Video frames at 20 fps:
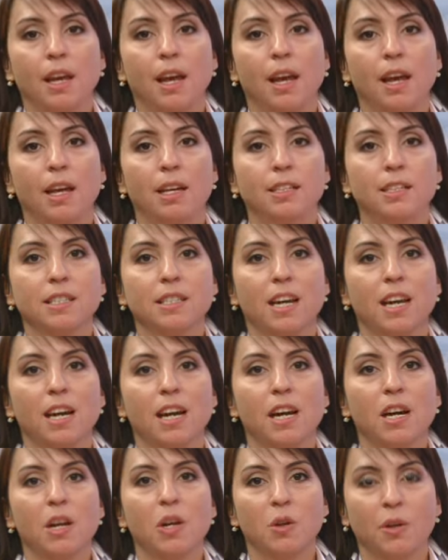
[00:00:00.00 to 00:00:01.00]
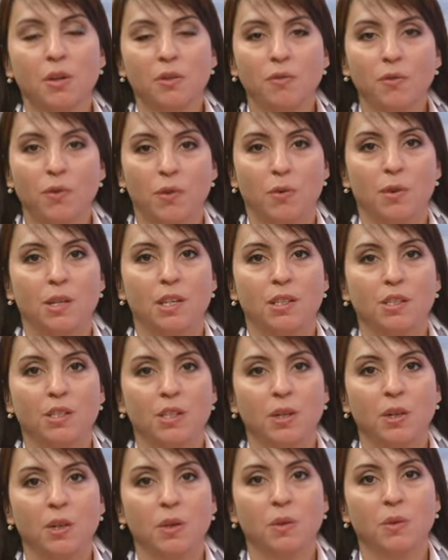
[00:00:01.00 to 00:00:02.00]
And looking forward
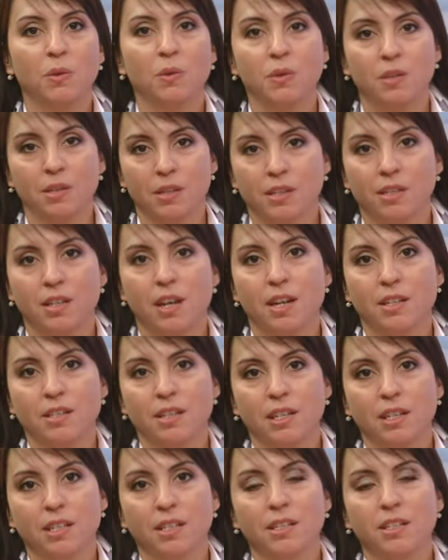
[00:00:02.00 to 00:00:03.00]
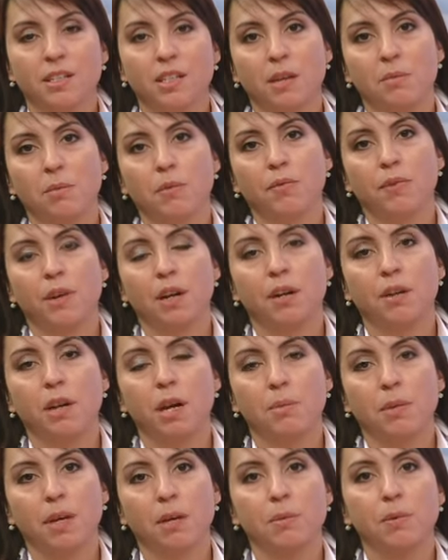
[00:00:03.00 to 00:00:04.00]
to discussing some of our
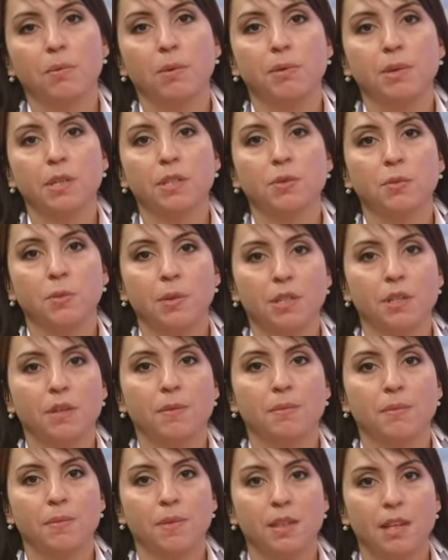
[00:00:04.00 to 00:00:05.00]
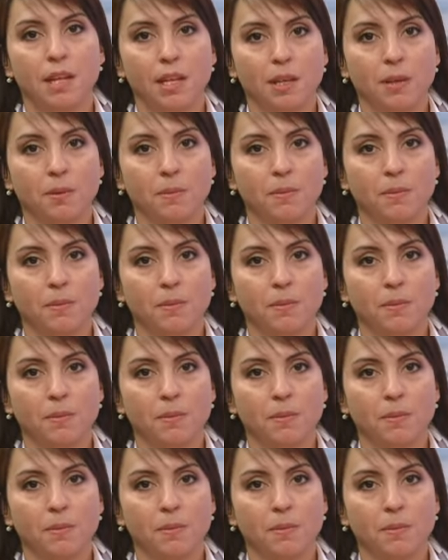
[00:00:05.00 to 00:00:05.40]
upcoming webinars with you. Thank you.